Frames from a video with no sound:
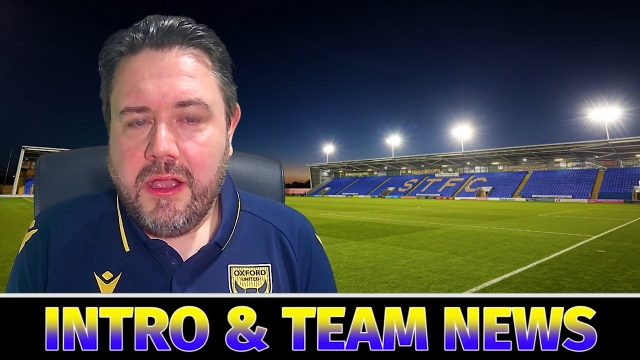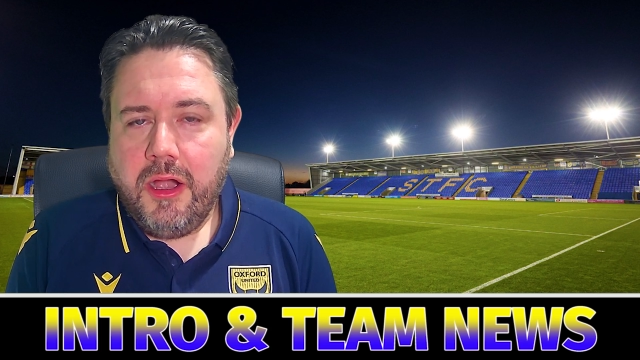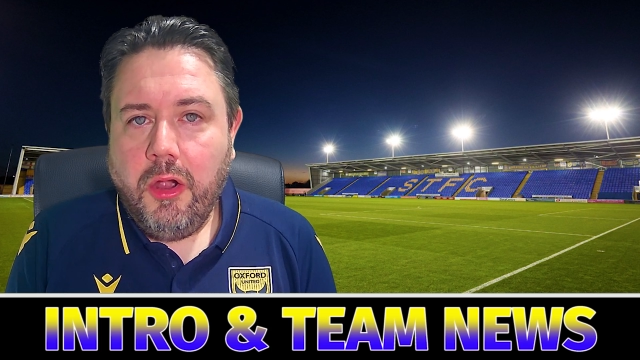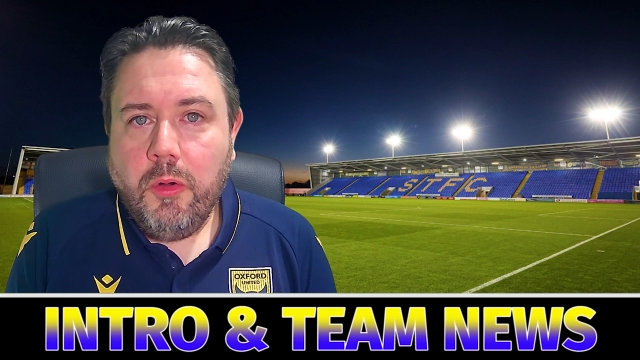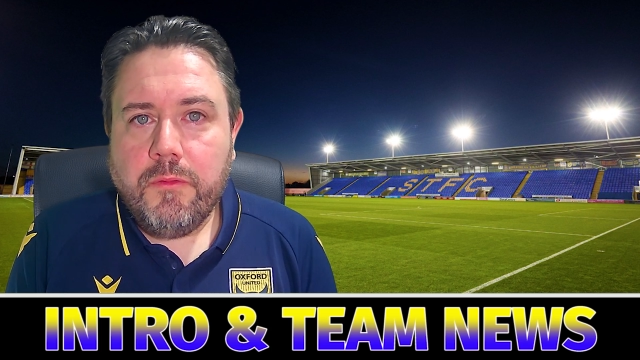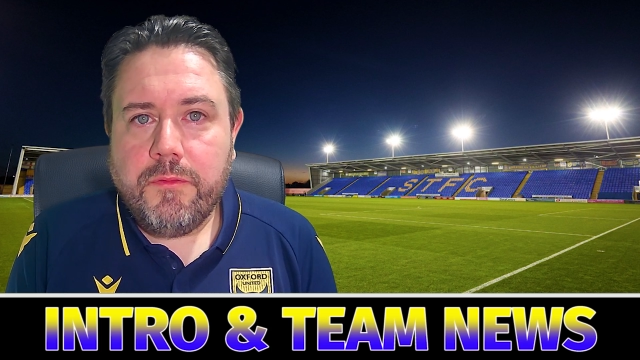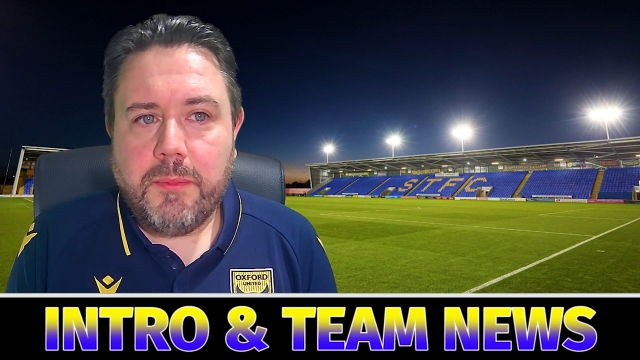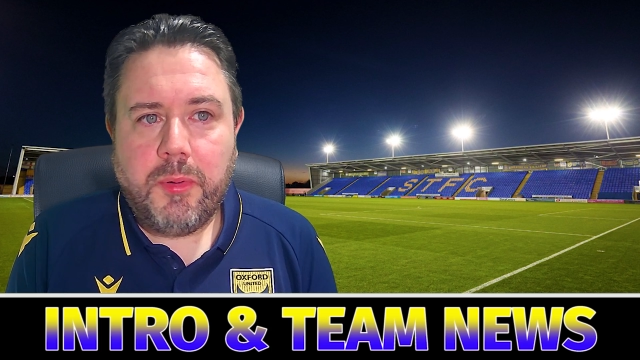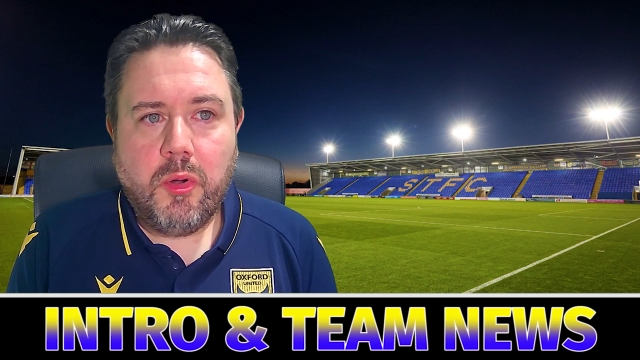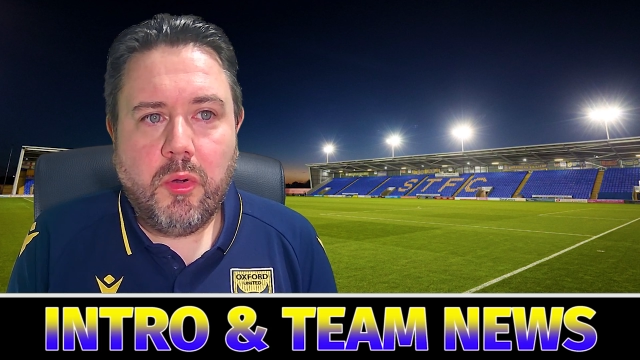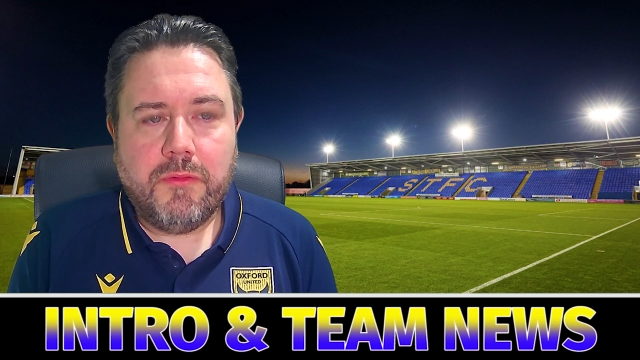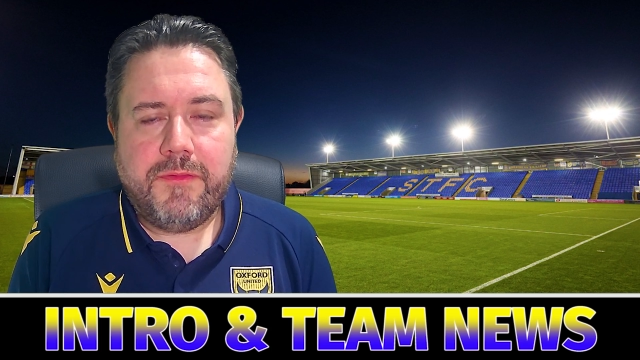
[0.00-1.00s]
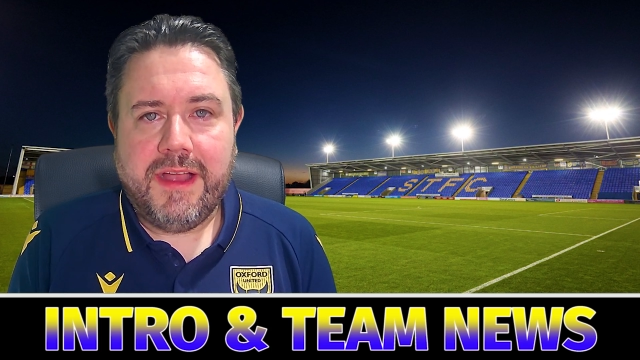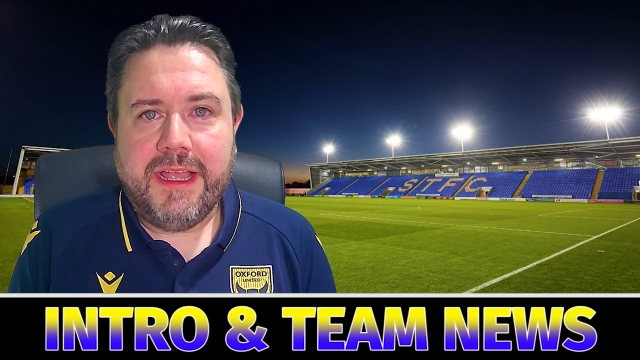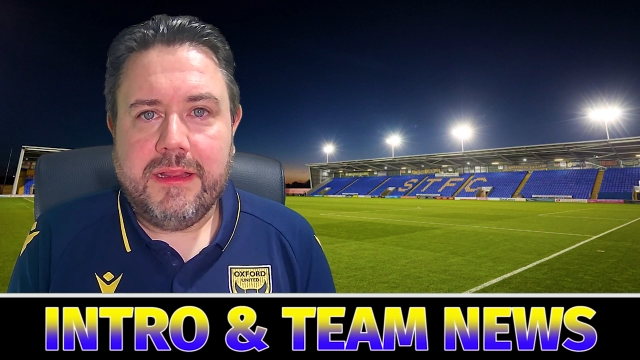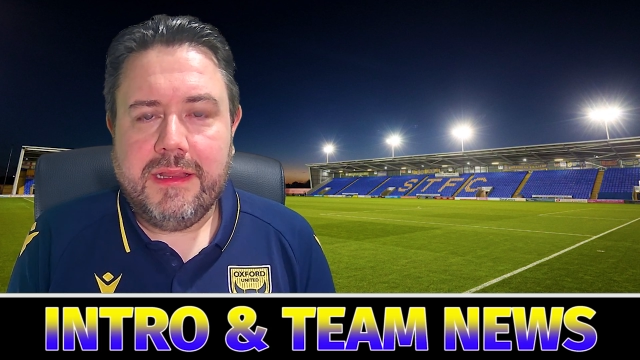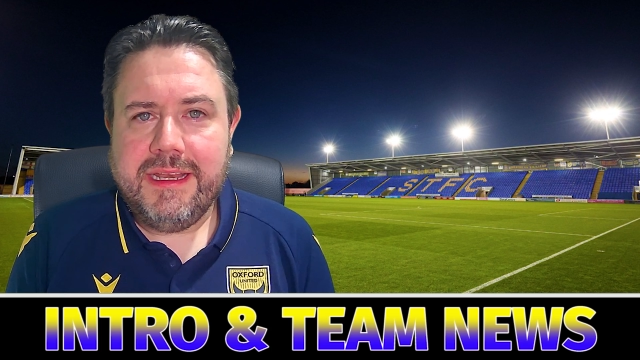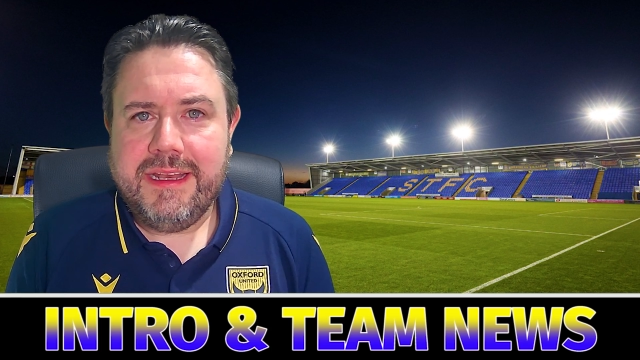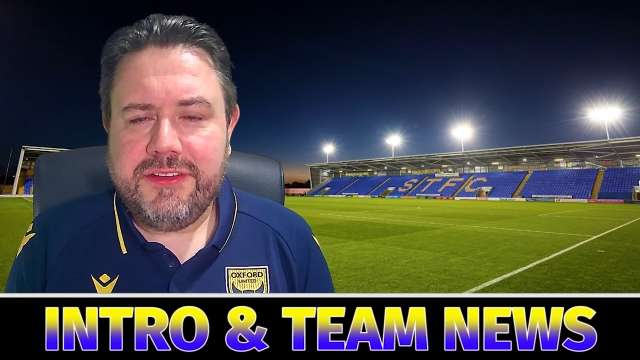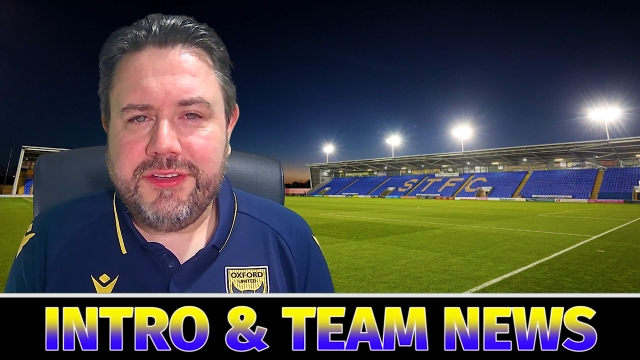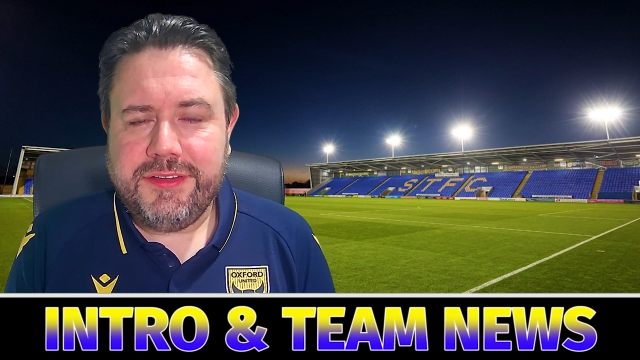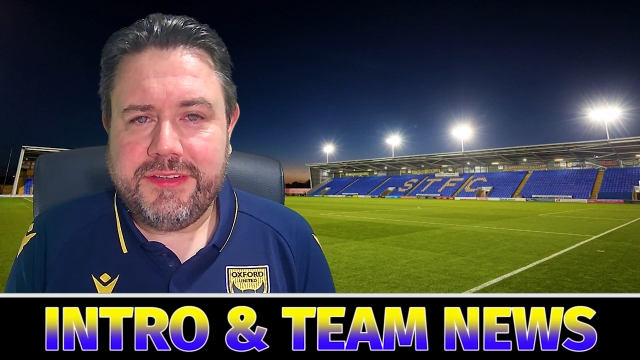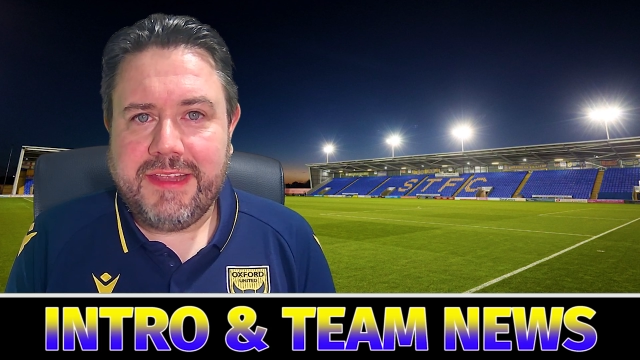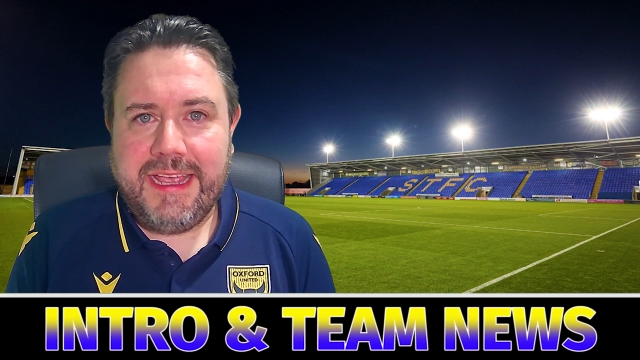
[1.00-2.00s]
over Port Vale, and it
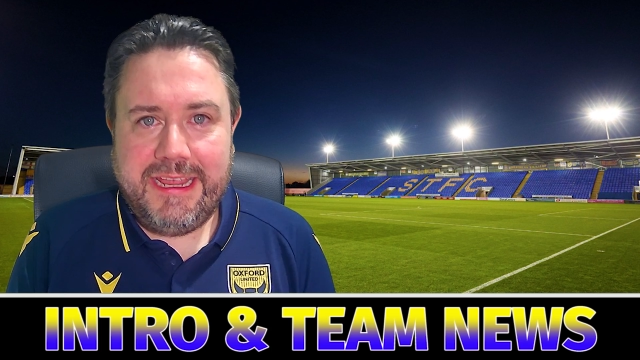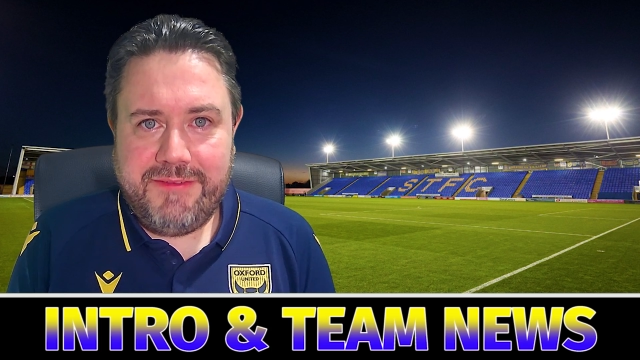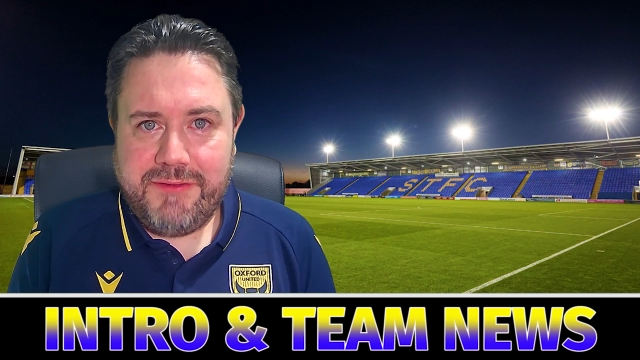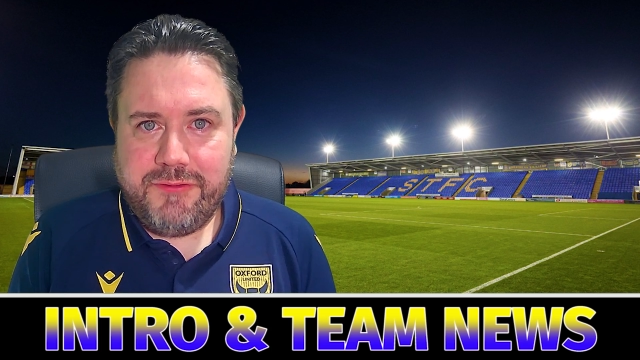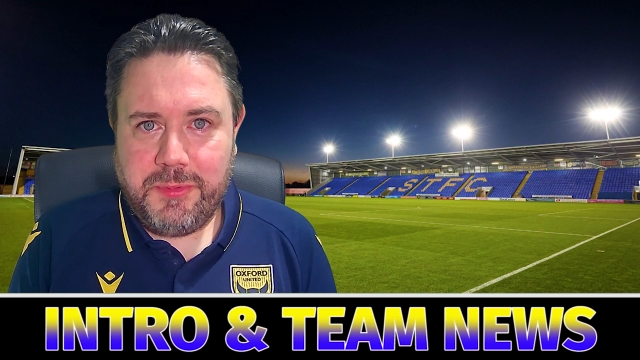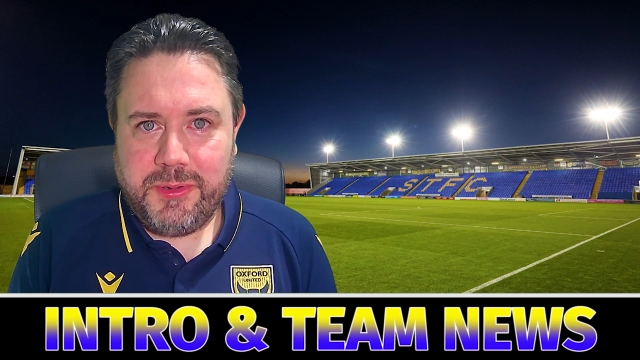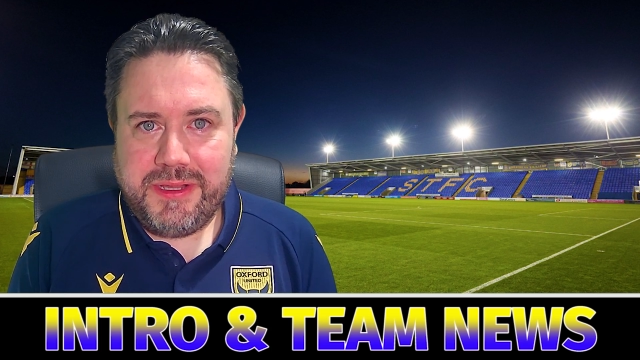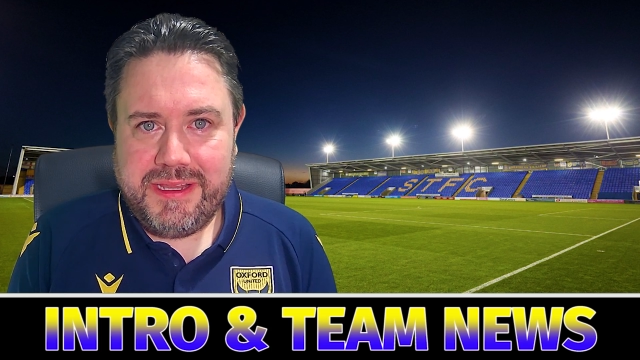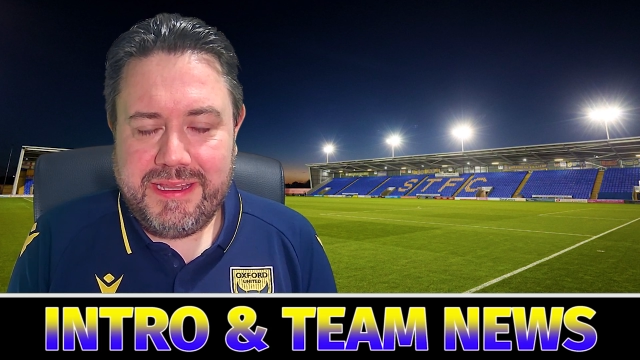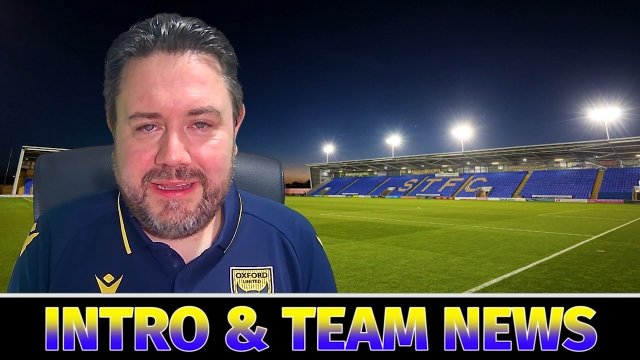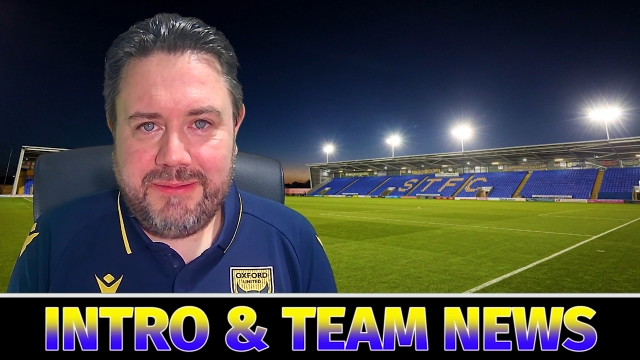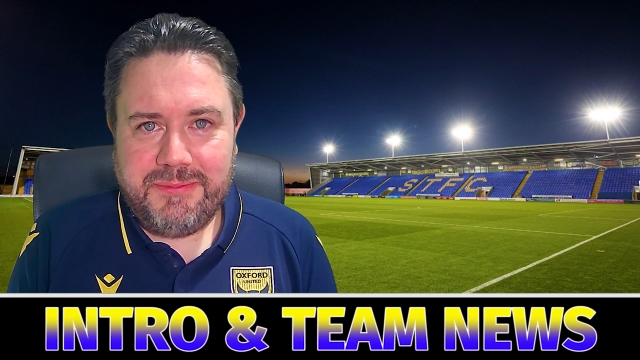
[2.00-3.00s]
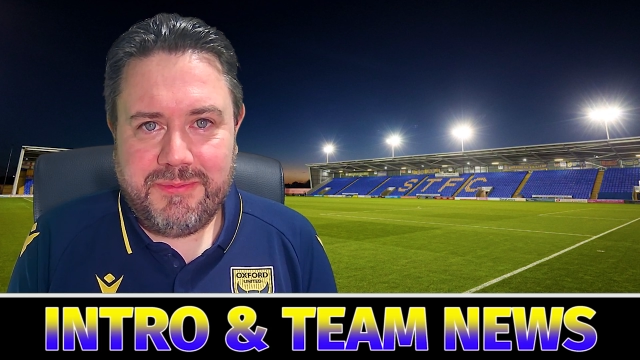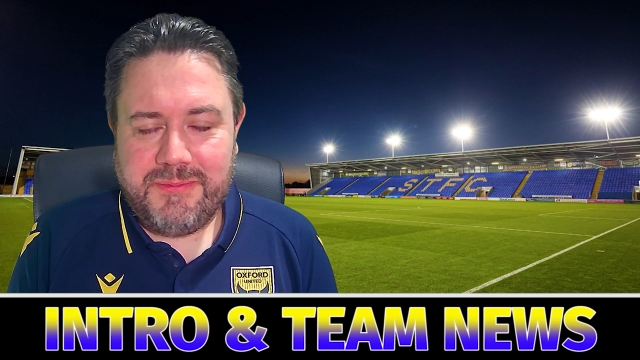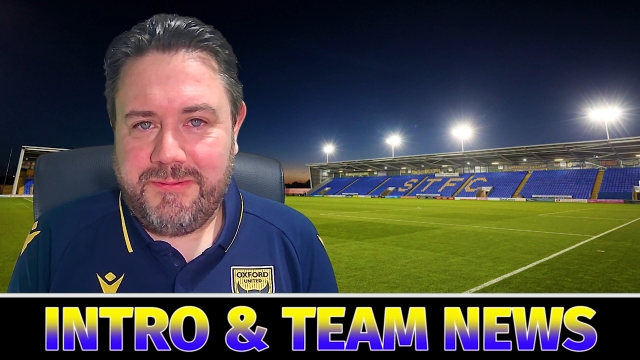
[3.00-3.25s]
just gave everybody,